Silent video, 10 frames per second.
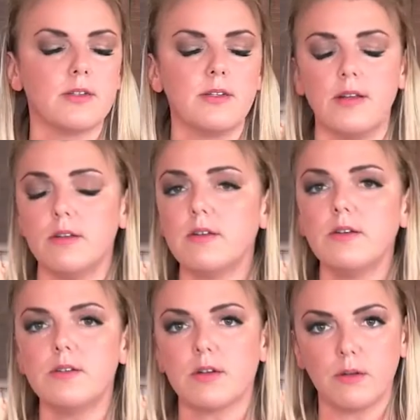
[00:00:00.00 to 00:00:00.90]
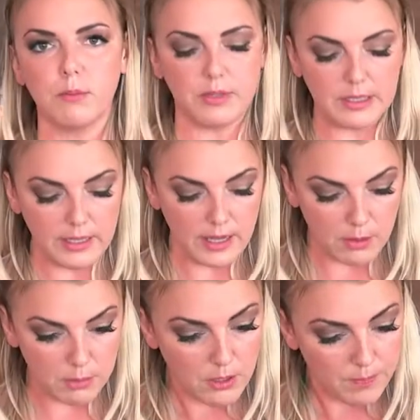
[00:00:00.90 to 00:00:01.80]
The tentacles are completely
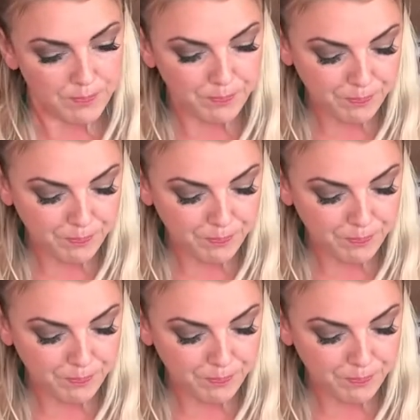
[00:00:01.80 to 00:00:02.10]
edible,